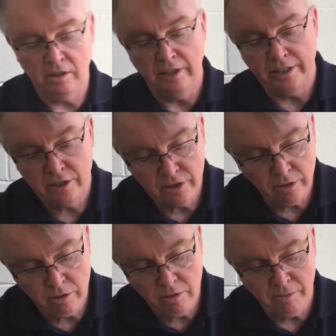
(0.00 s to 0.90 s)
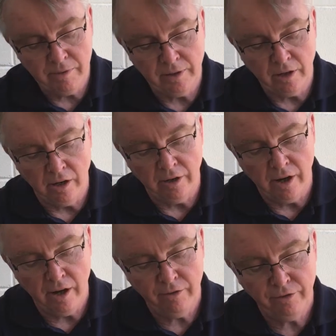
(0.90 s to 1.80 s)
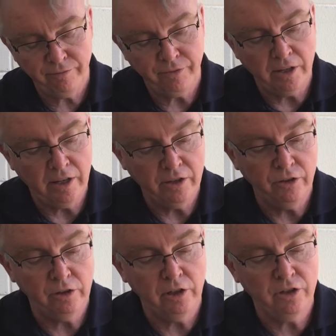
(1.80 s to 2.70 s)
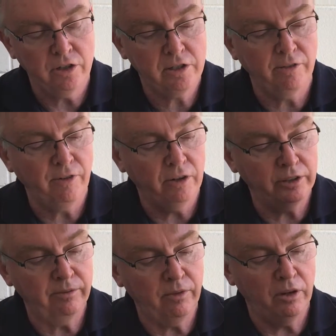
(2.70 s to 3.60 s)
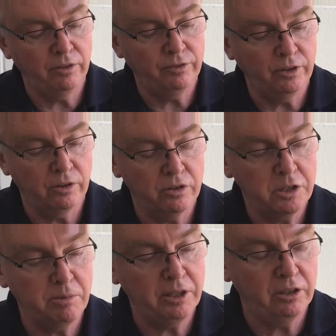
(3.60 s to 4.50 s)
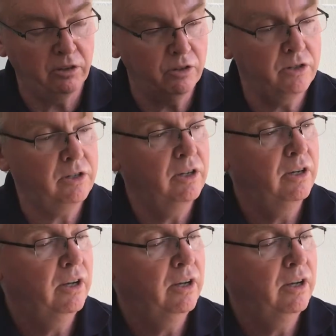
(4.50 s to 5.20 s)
like so, maybe an on off, and then you can adjust the volume of your speakers